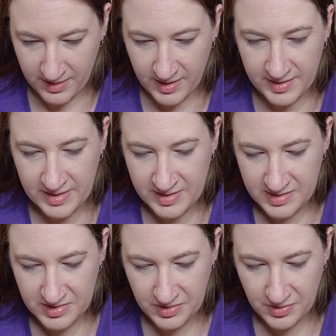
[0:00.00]
And then this
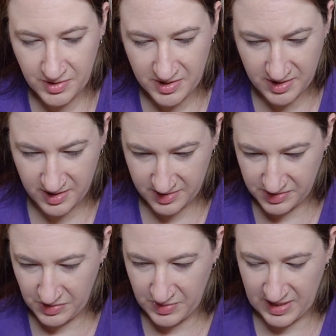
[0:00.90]
is a
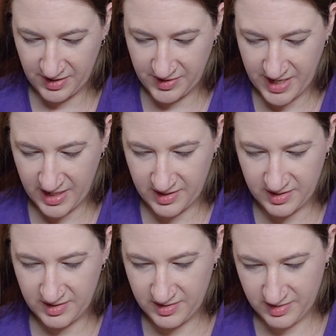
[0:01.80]
Stony Creek
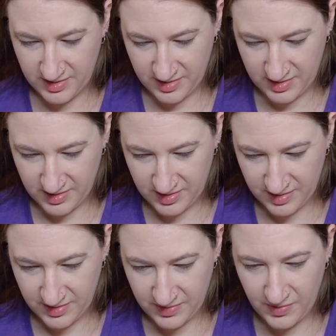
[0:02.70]

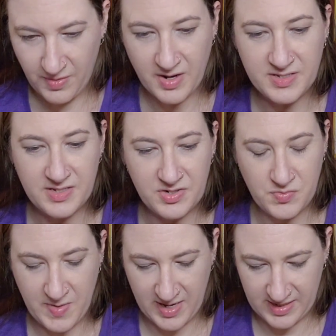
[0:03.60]
cross-stitch
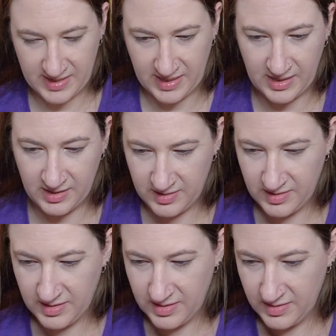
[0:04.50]
magazine
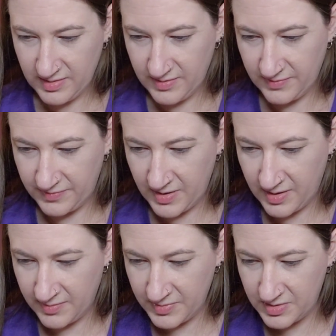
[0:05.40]

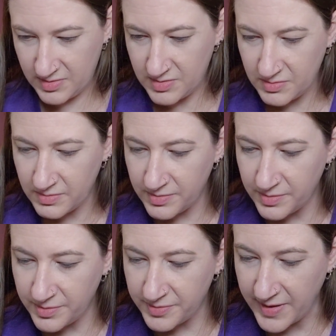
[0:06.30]
from
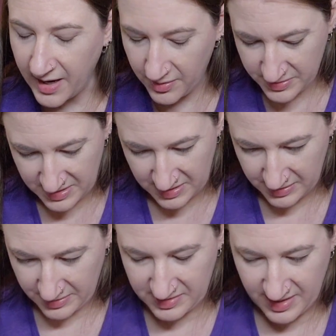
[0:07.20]
2000, it
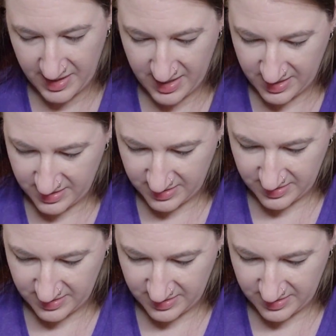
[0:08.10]
looks like.